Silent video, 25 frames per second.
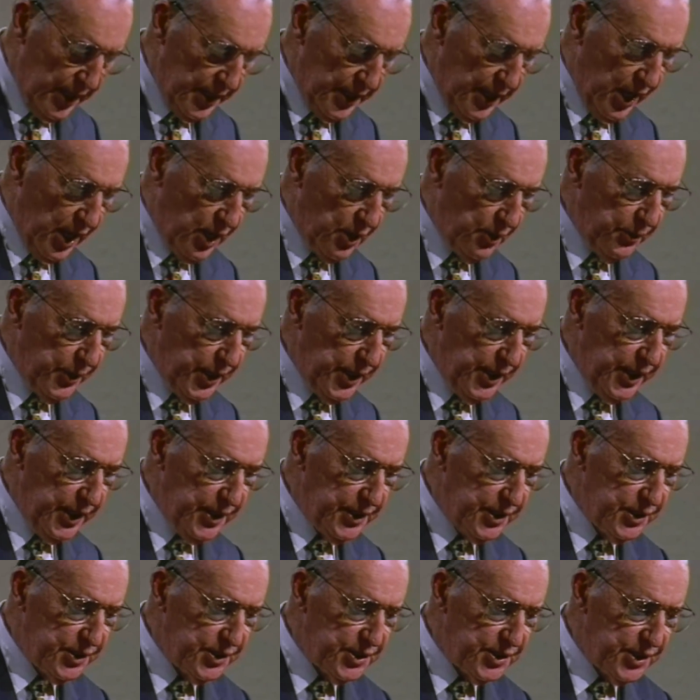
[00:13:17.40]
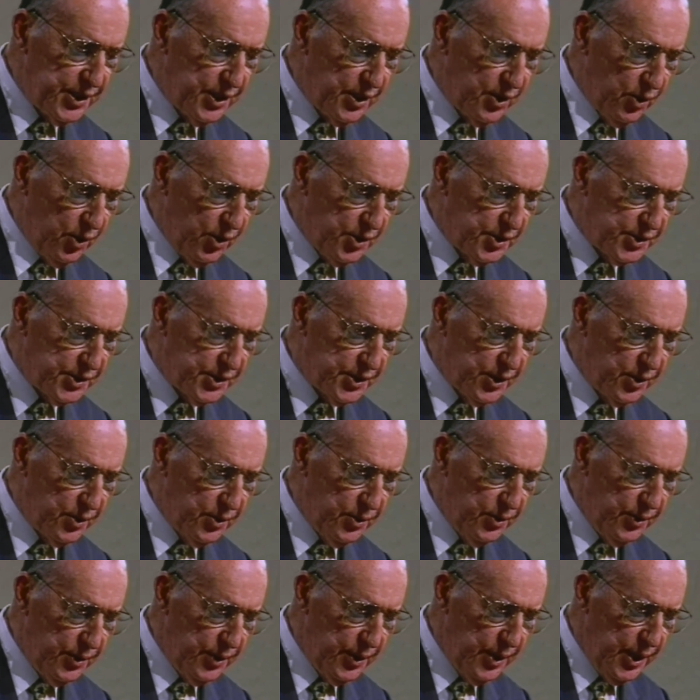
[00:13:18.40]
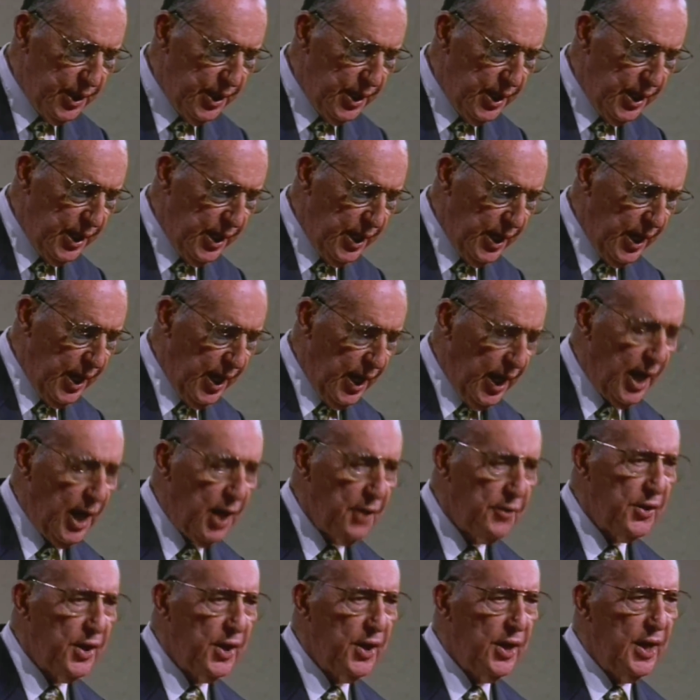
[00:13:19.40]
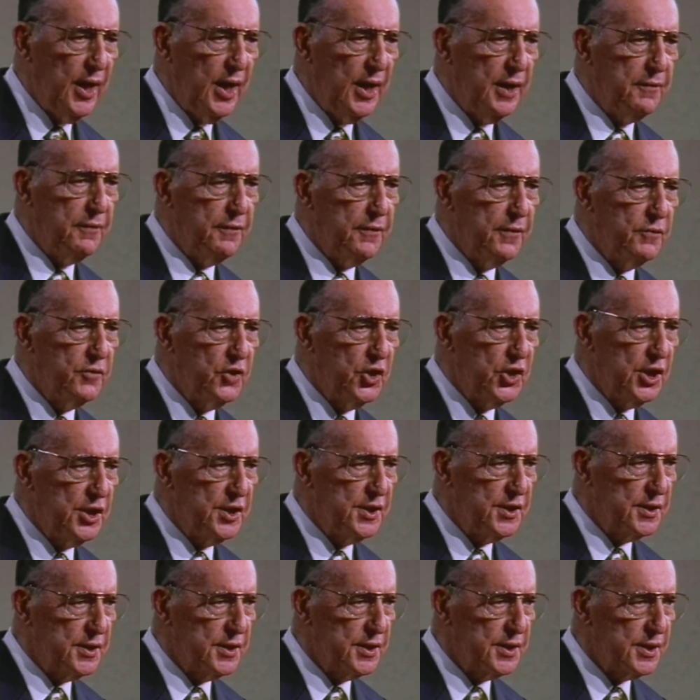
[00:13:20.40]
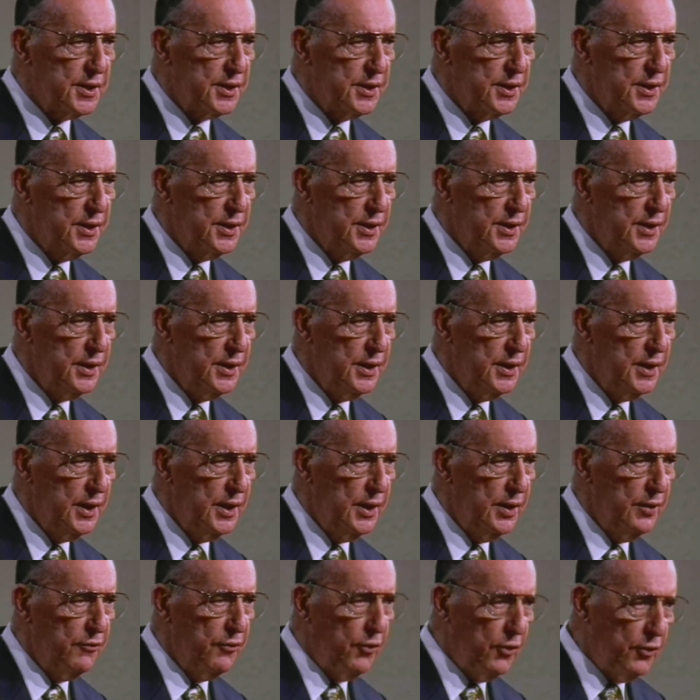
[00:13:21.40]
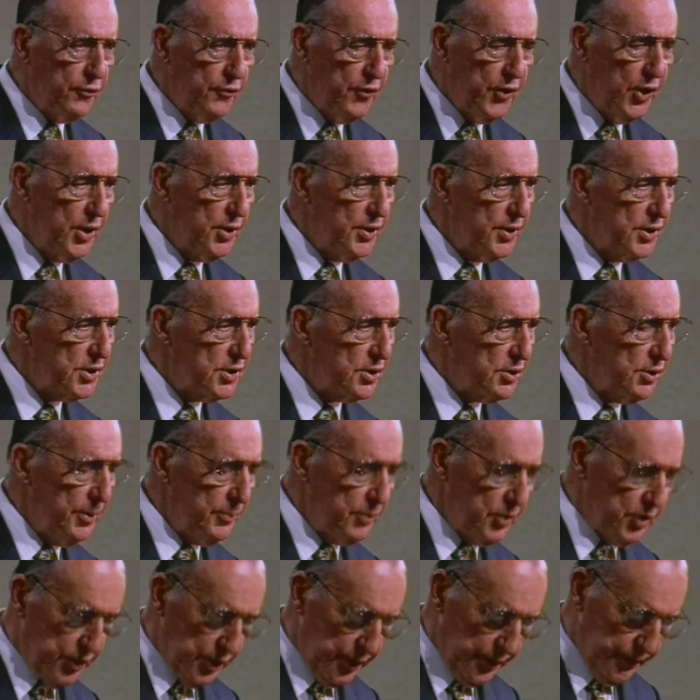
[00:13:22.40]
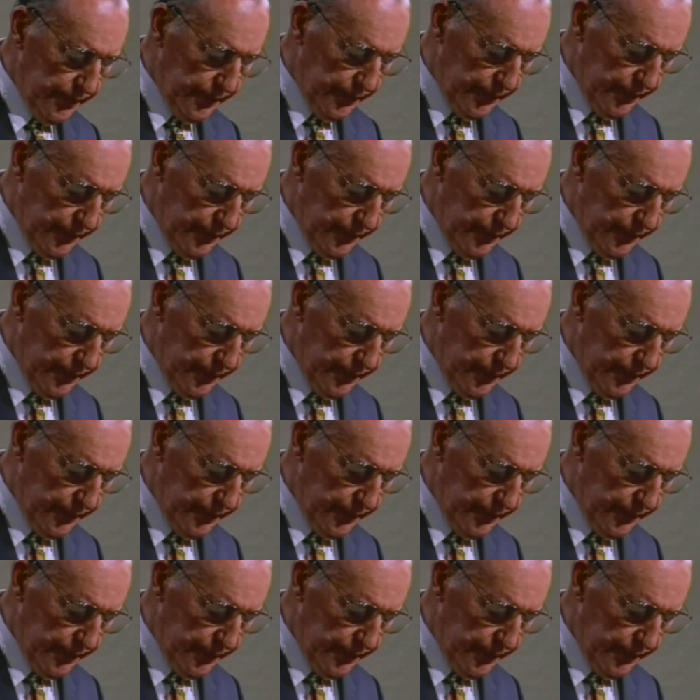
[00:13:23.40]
Now we need to consider also how the life of Jesus fulfill the scripture.